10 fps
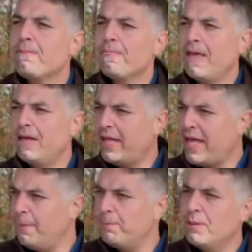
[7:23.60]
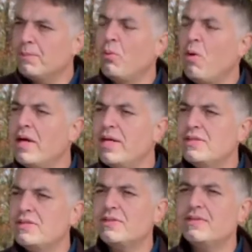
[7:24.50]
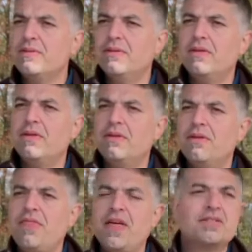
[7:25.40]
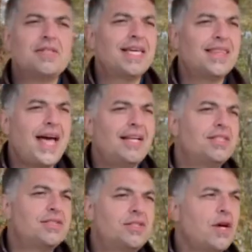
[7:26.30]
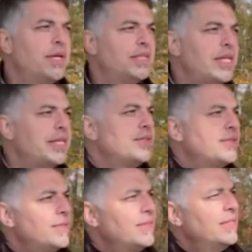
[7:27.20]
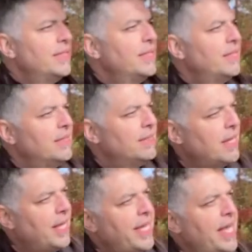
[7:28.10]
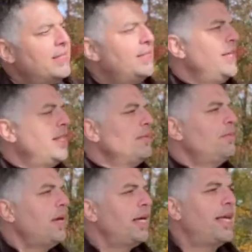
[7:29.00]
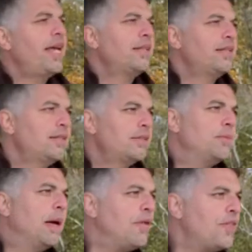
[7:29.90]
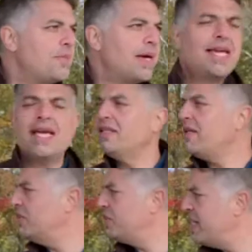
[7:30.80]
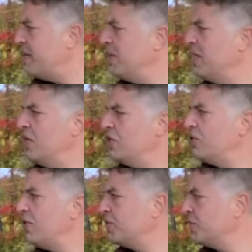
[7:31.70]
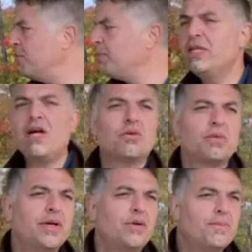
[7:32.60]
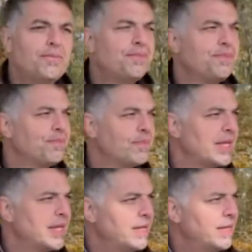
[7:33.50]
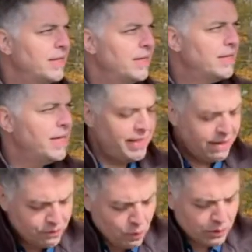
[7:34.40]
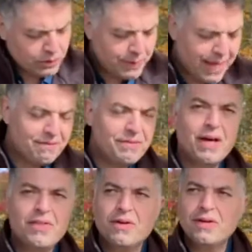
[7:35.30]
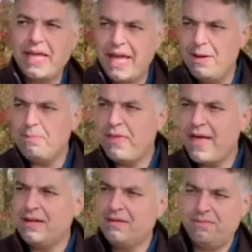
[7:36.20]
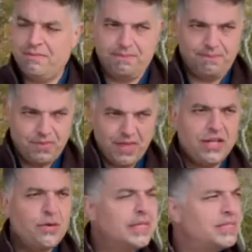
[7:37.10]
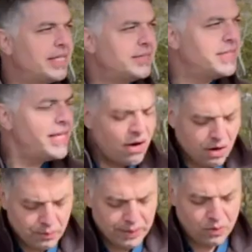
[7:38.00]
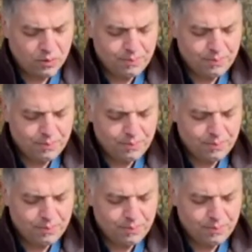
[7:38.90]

And camp number one is things like that just don't exist. I can't see them, I can't smell them, I can't touch them, so they're simply not real. And then, of course, we have the other camp that they do exist, they are real.